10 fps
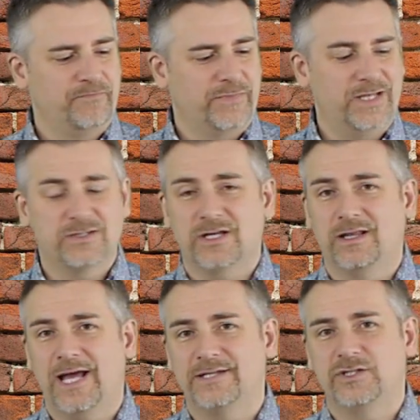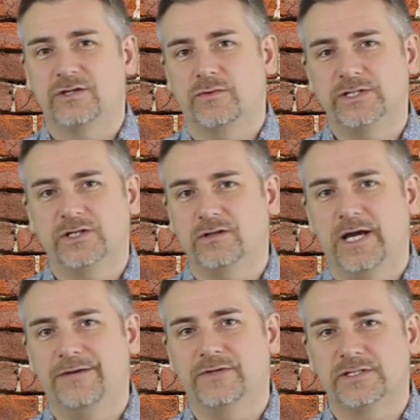you know, it's going to last you the rest of your
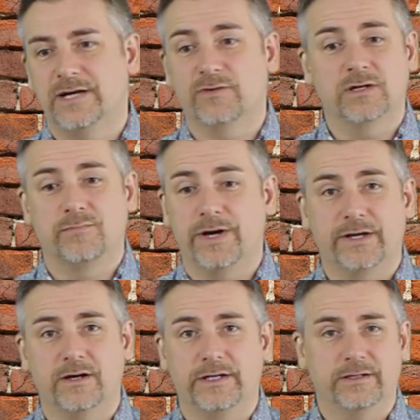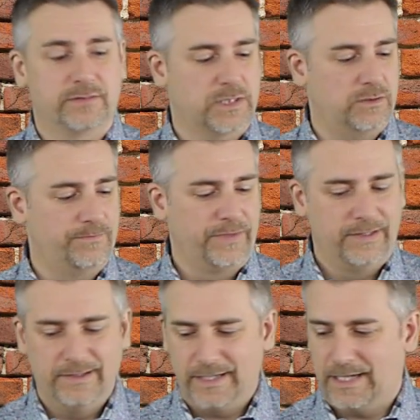life. It's never going to break on you. So
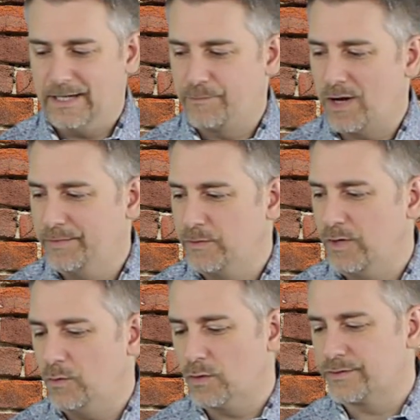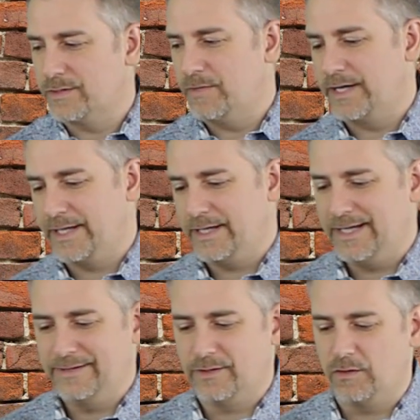probably well worth the money
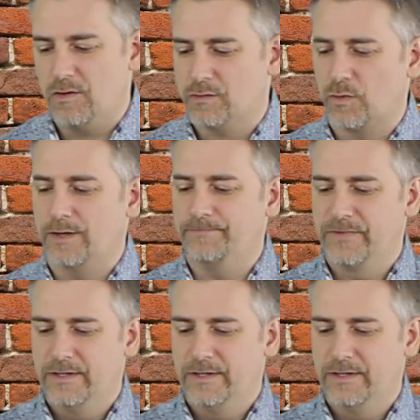in the long run.